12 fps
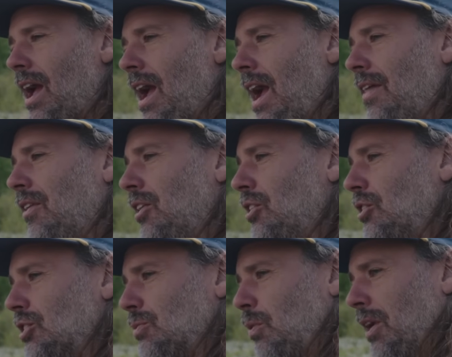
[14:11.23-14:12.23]
and then you
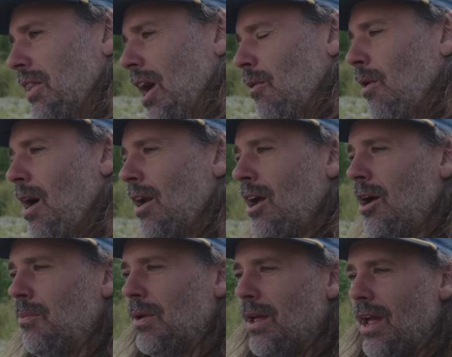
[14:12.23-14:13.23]
just bring that rod
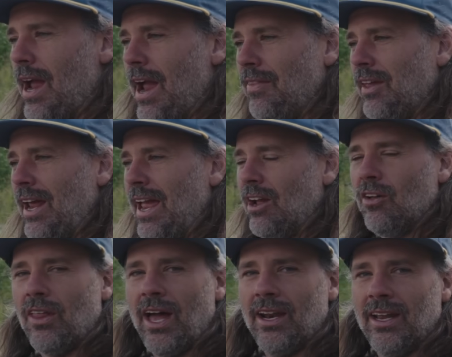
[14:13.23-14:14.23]
up and then angle
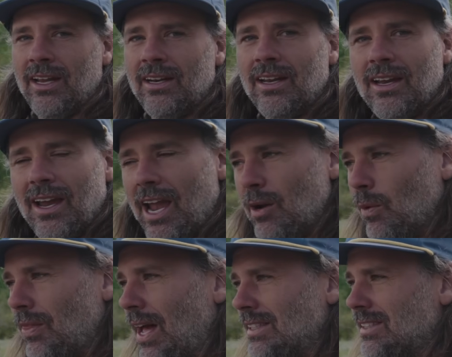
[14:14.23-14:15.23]
that in. And what
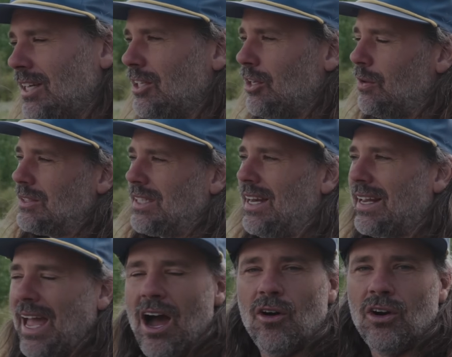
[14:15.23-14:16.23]
that's going to do, it's going to
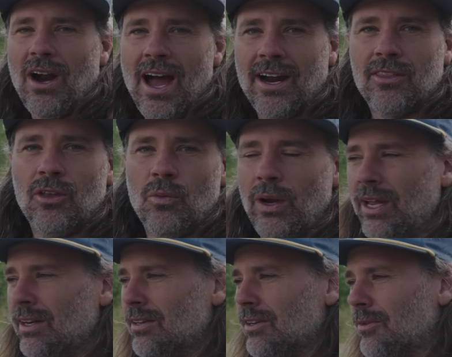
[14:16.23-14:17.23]
counteract the
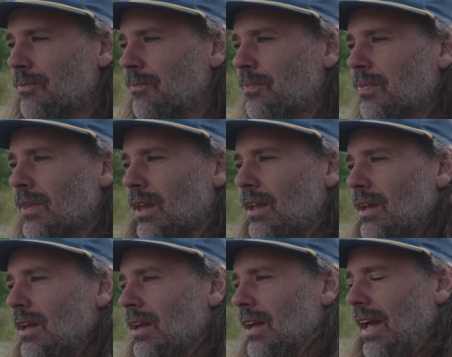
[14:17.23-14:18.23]
wind.
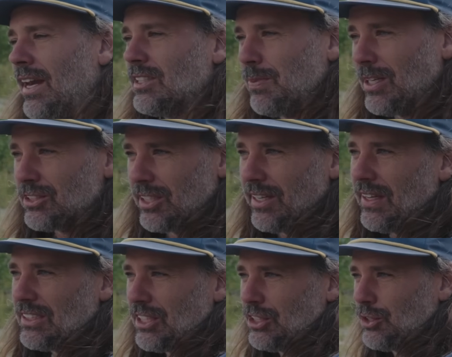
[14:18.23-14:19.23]
And especially in
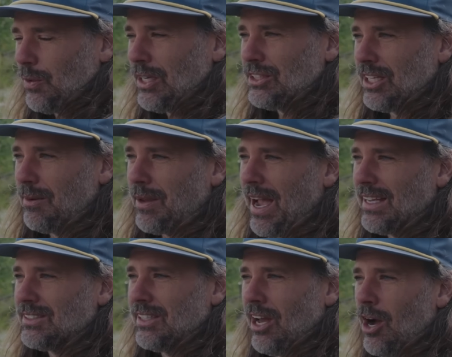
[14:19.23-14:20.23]
this situation, I'm
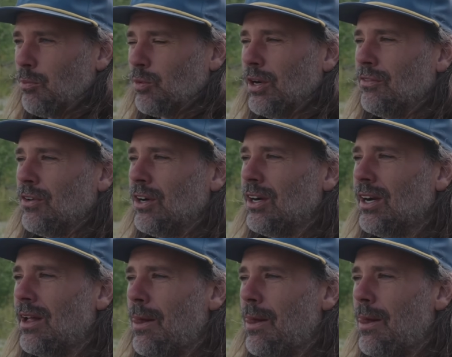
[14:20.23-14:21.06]
casting upriver